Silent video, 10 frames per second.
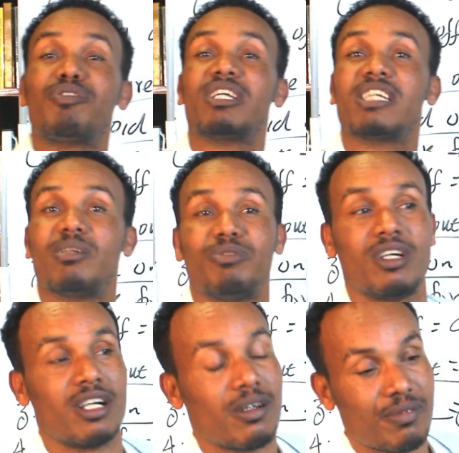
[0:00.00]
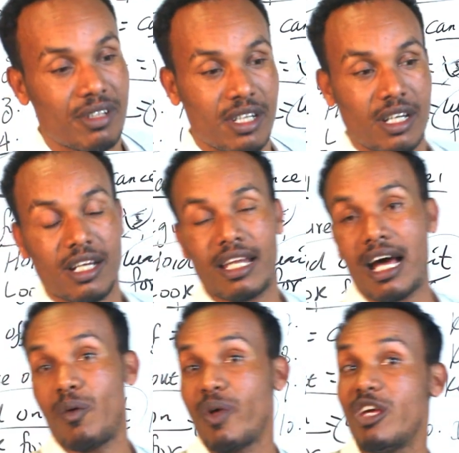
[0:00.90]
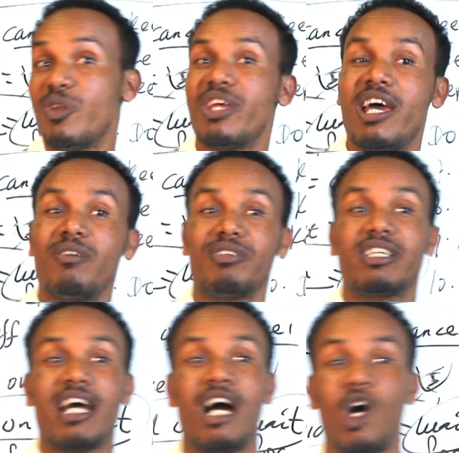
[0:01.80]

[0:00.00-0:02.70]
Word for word: phrasal verb that we use every day at